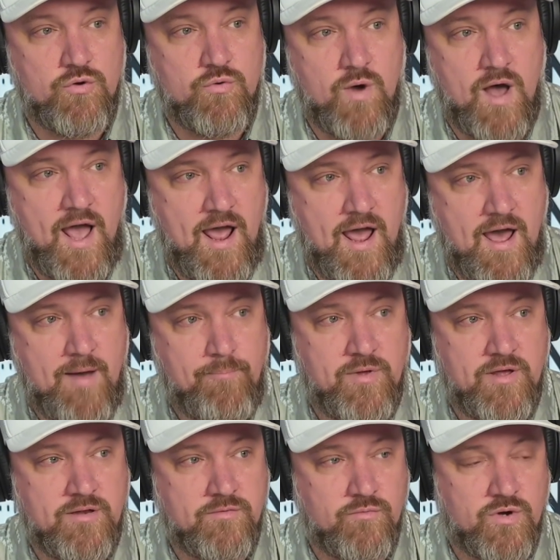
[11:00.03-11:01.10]
what
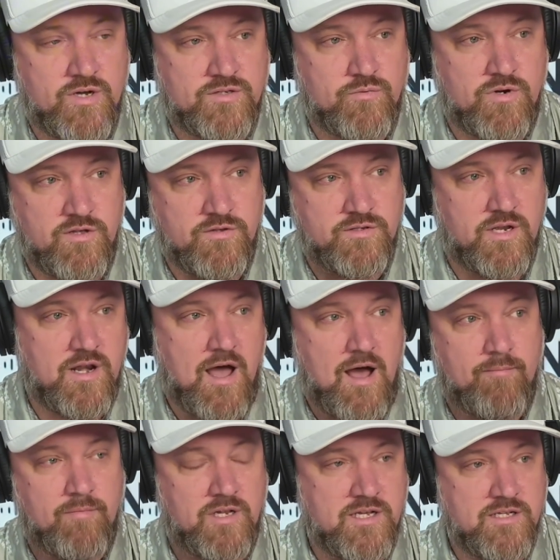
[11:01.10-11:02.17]
happened was one of those
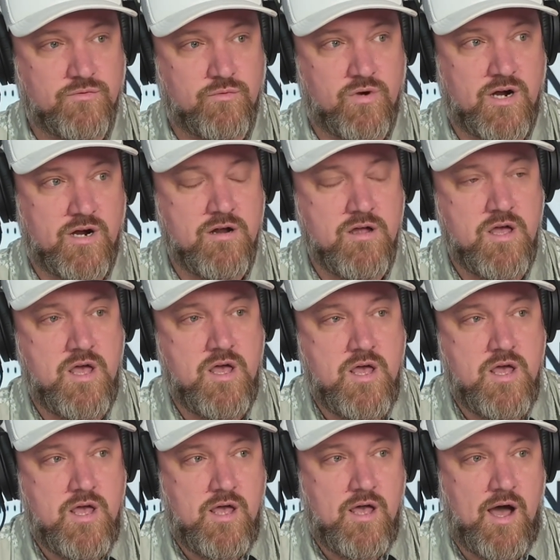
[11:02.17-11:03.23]
anomalies where
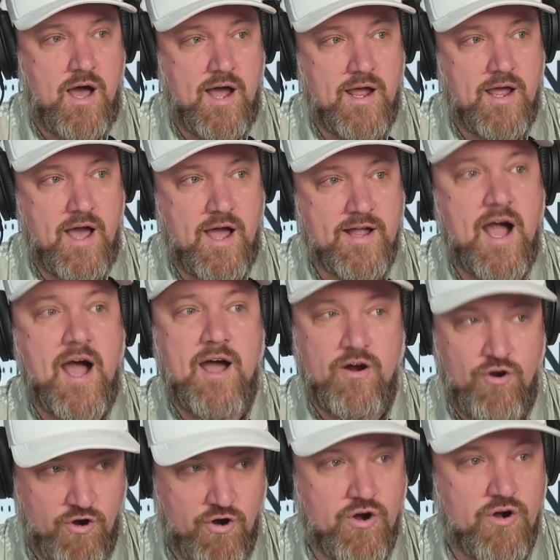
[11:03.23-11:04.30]
I got
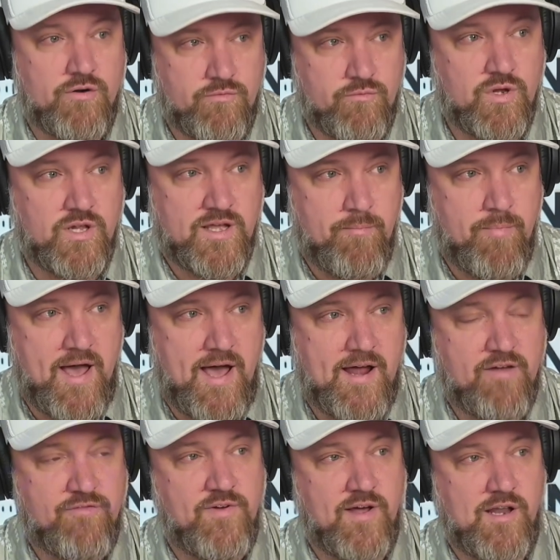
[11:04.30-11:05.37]
hurt really bad.
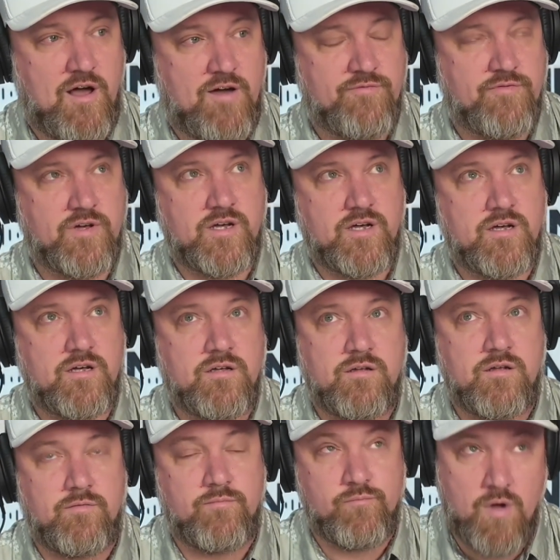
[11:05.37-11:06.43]
I fell off
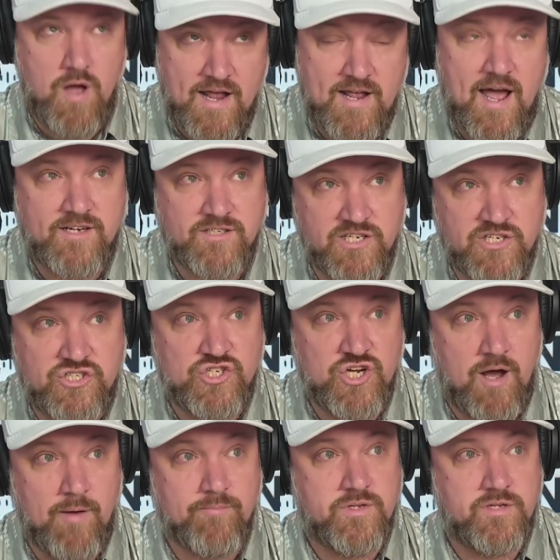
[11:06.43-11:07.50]
I actually
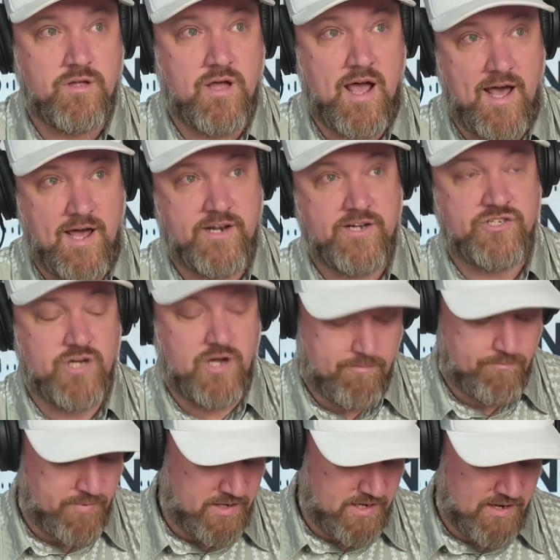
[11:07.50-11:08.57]
jumped. I had to
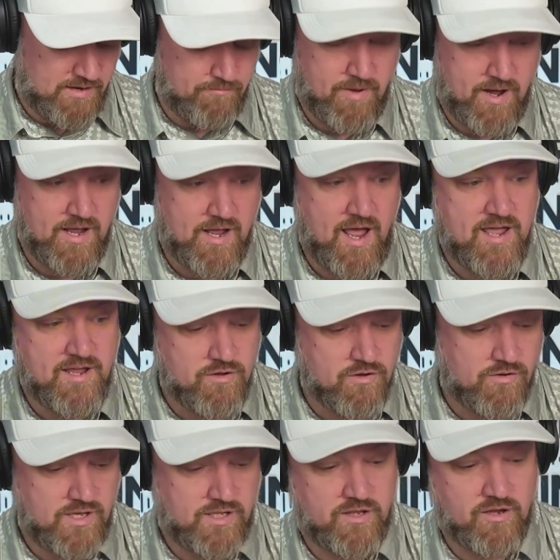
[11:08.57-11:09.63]
jump, and then my
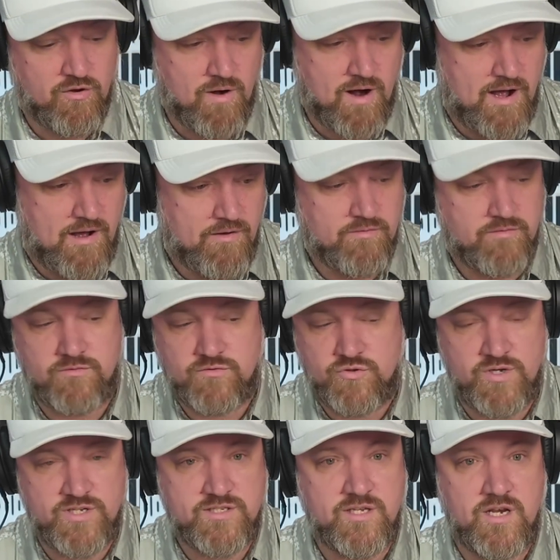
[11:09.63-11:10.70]
ankle hit the ground,
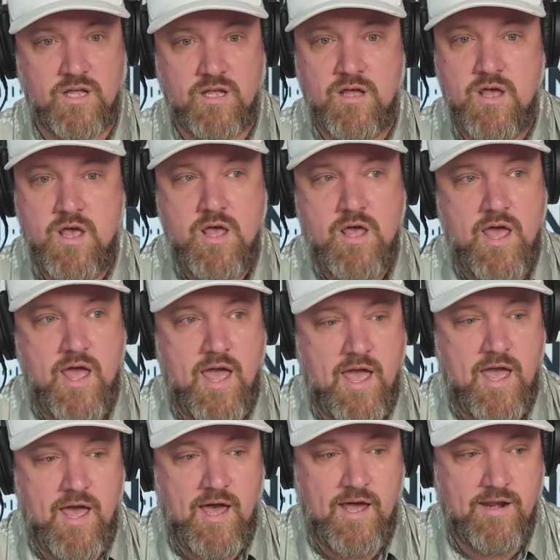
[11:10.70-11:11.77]
twisted it,
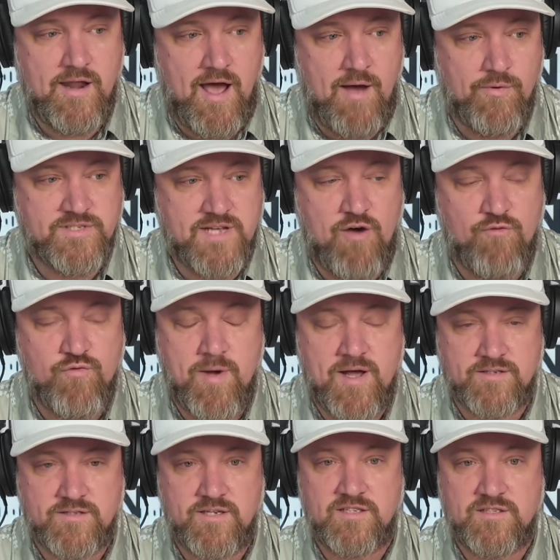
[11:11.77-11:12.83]
and I was out for
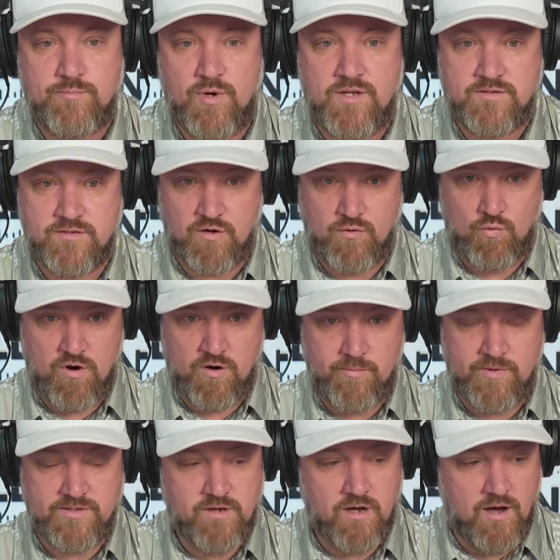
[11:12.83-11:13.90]
about 6 months on
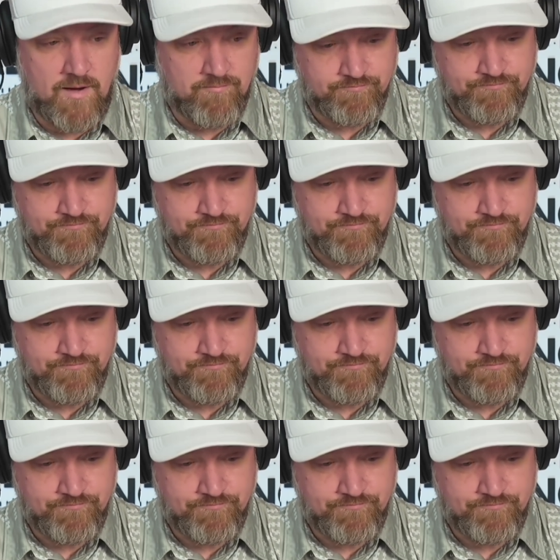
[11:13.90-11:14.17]
workman's comp.